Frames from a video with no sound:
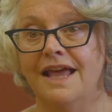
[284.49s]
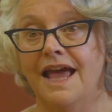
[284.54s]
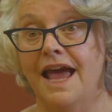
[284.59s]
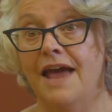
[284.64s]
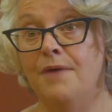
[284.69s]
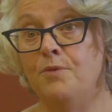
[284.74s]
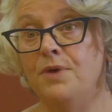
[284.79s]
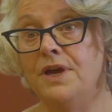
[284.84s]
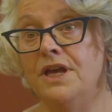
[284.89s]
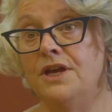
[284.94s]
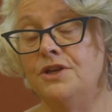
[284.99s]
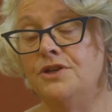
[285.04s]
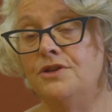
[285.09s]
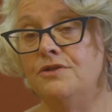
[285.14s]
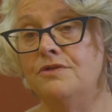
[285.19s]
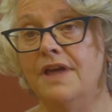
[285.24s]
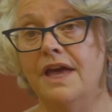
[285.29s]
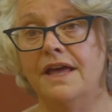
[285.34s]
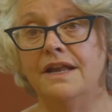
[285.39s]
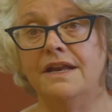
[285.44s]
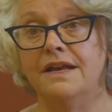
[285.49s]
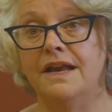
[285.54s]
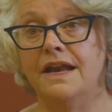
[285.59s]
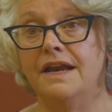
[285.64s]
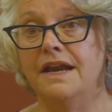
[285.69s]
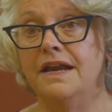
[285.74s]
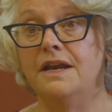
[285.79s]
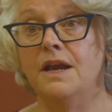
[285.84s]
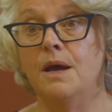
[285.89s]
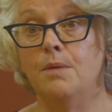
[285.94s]
And we can do that in
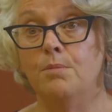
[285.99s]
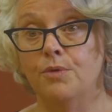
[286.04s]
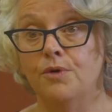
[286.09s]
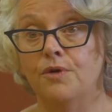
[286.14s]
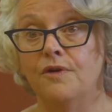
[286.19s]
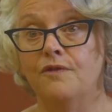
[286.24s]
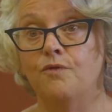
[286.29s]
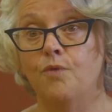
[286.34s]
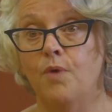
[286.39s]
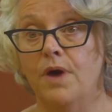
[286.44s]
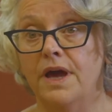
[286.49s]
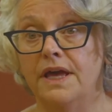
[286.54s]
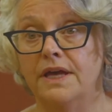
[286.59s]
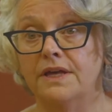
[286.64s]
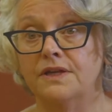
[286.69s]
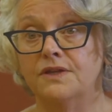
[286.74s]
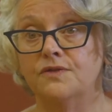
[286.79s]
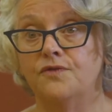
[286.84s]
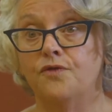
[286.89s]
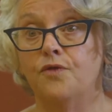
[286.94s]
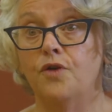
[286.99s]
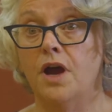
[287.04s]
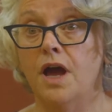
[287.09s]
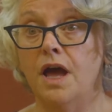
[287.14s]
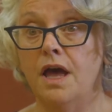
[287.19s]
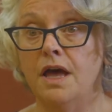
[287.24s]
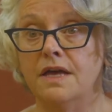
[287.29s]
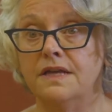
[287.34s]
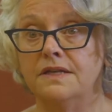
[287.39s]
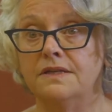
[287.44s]
any number of ways. For
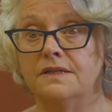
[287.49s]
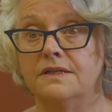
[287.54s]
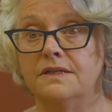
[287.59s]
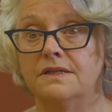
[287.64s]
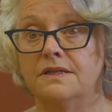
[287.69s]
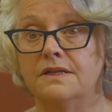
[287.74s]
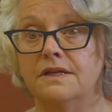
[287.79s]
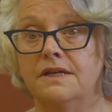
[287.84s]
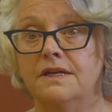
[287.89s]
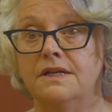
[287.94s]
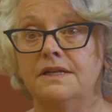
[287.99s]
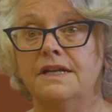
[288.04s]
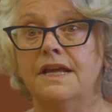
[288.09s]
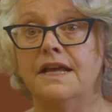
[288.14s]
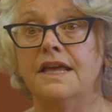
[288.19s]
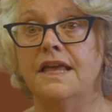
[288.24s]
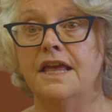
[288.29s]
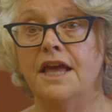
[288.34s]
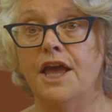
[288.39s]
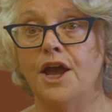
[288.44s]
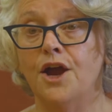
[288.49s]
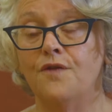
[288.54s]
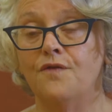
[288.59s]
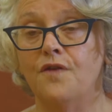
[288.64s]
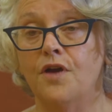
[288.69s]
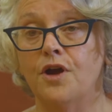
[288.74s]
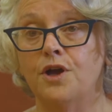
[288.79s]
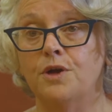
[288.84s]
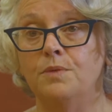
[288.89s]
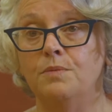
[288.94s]
us, taking care of
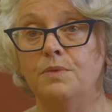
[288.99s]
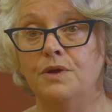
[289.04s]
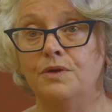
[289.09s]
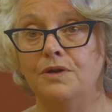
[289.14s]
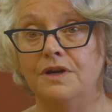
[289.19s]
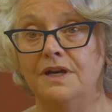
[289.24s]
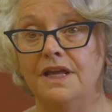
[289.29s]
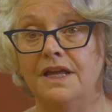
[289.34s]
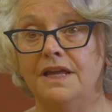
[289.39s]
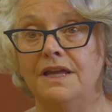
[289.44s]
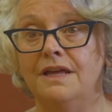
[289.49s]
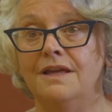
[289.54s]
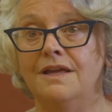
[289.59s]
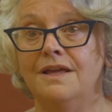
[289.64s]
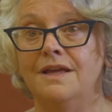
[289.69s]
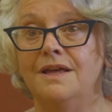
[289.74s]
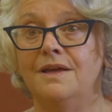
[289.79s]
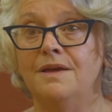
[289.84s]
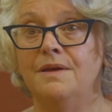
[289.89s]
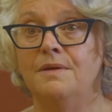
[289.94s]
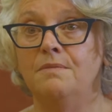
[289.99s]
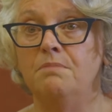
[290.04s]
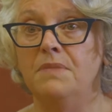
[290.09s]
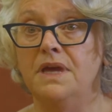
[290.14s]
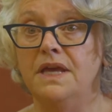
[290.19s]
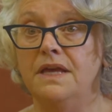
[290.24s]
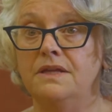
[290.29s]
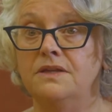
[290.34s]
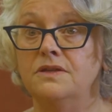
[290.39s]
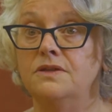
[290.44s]
our community
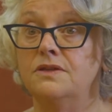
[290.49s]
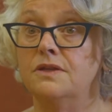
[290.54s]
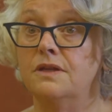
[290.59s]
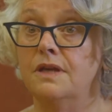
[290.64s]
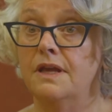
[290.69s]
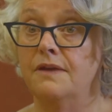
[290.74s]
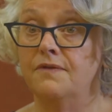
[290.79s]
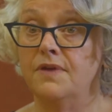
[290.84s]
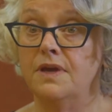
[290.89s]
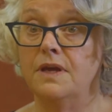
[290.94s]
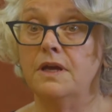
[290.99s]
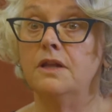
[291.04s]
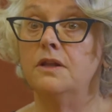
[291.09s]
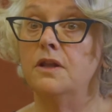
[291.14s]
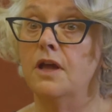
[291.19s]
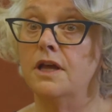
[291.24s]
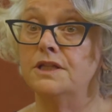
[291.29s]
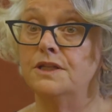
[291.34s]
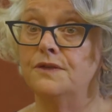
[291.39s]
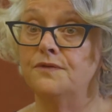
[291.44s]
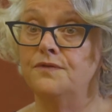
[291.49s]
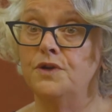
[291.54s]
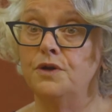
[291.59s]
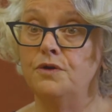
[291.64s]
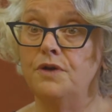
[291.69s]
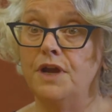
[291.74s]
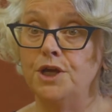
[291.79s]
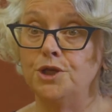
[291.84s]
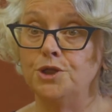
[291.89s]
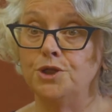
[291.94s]
means giving lots of
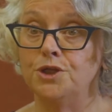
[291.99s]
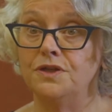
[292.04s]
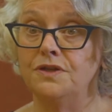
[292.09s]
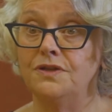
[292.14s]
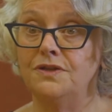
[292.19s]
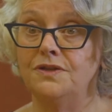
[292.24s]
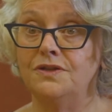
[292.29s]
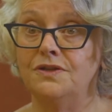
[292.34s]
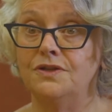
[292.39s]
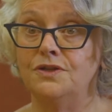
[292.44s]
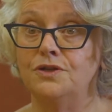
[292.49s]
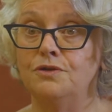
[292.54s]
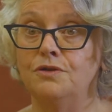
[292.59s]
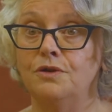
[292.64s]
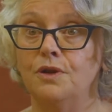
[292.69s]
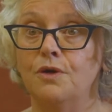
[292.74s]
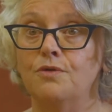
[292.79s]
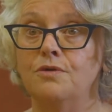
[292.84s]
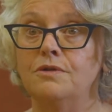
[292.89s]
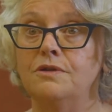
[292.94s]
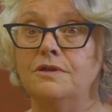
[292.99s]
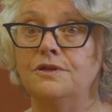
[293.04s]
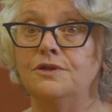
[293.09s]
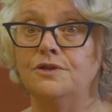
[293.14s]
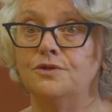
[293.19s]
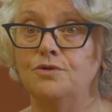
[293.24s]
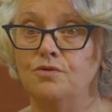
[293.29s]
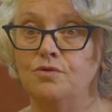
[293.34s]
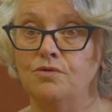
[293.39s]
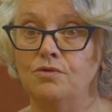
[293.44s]
donations to local
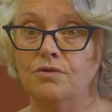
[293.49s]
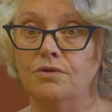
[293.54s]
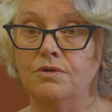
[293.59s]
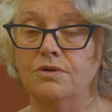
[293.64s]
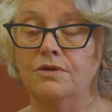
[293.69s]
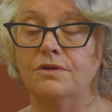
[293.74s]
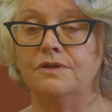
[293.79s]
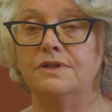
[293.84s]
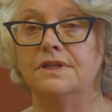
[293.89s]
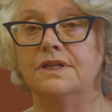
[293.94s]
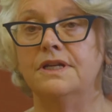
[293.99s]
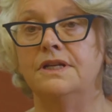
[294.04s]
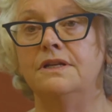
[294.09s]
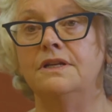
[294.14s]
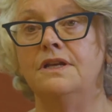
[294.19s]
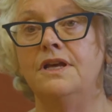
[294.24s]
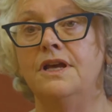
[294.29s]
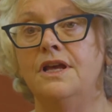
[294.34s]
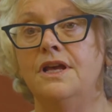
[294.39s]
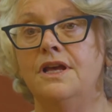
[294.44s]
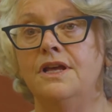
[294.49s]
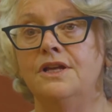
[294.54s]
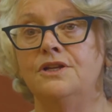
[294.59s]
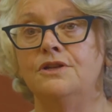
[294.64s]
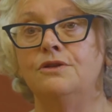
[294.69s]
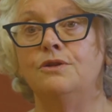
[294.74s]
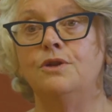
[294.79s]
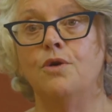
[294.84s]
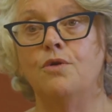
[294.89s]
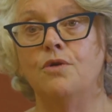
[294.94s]
schools and
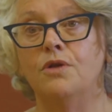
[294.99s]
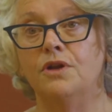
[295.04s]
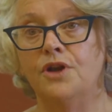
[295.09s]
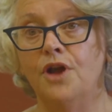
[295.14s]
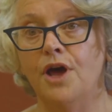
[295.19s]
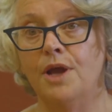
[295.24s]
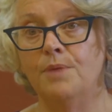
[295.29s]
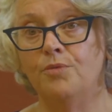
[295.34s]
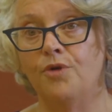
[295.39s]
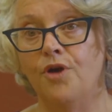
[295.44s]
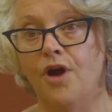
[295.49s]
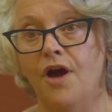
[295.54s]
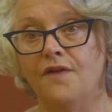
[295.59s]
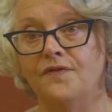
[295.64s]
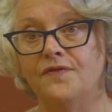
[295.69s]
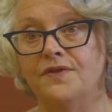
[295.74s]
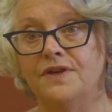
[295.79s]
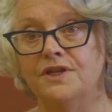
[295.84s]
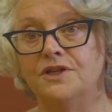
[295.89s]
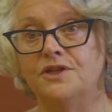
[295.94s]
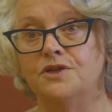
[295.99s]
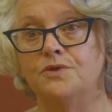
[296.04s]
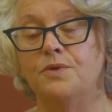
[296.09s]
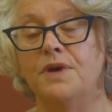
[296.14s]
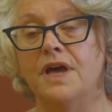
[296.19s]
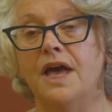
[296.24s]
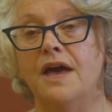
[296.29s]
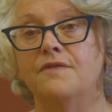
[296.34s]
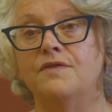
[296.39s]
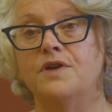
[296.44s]
to local nonprofits.
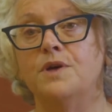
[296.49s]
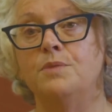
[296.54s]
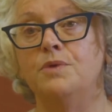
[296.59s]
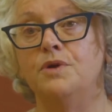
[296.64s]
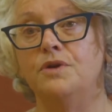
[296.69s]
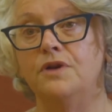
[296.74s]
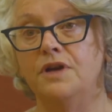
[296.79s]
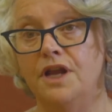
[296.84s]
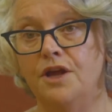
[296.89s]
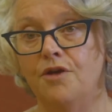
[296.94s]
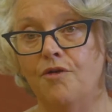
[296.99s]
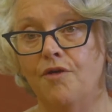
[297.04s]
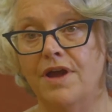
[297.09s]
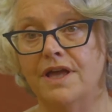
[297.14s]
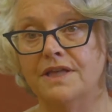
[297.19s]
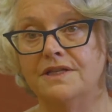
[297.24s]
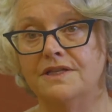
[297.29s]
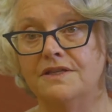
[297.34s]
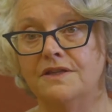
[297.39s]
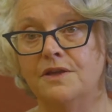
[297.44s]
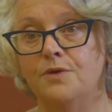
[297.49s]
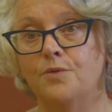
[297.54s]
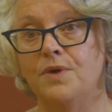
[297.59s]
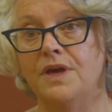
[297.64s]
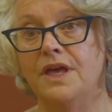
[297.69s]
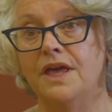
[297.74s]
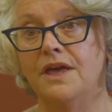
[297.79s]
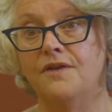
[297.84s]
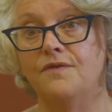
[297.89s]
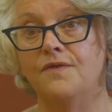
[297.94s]
We have community grants that we
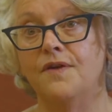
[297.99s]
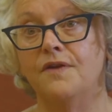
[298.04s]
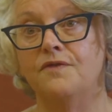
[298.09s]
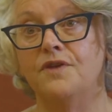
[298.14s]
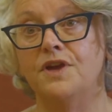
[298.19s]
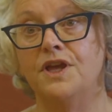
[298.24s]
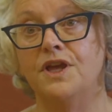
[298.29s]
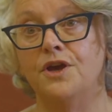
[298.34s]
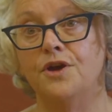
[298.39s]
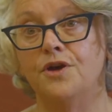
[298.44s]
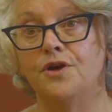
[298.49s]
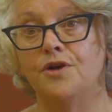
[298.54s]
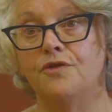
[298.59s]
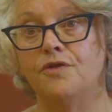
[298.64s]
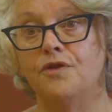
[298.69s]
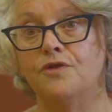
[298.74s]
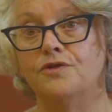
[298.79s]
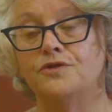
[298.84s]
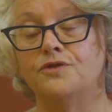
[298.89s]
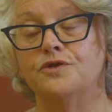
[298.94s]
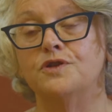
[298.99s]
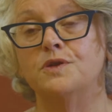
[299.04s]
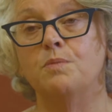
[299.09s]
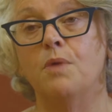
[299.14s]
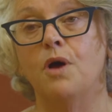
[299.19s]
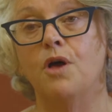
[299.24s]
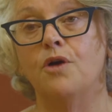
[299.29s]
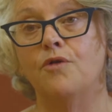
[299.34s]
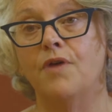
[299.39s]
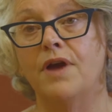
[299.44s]
give every year. Those are
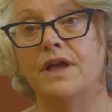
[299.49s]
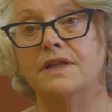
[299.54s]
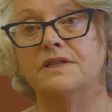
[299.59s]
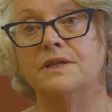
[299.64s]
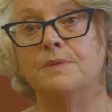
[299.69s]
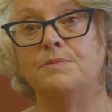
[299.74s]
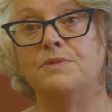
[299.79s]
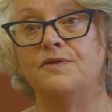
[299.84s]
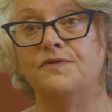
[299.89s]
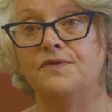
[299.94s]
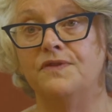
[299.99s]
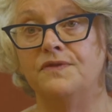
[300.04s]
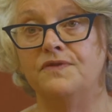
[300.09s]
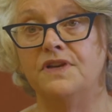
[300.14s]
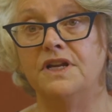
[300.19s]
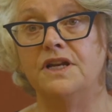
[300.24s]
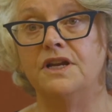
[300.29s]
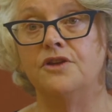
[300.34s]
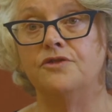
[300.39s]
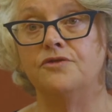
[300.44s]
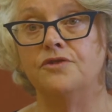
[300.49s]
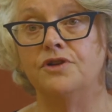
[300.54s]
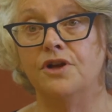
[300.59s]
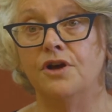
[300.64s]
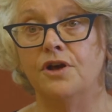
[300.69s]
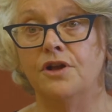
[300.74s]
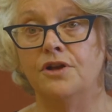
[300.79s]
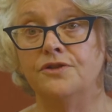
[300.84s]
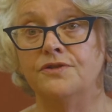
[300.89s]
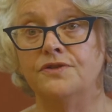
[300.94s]
small grants up to
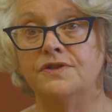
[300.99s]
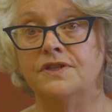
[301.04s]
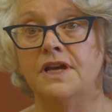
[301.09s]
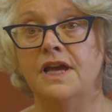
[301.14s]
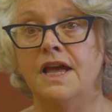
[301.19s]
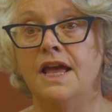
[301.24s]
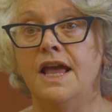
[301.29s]
$1,500.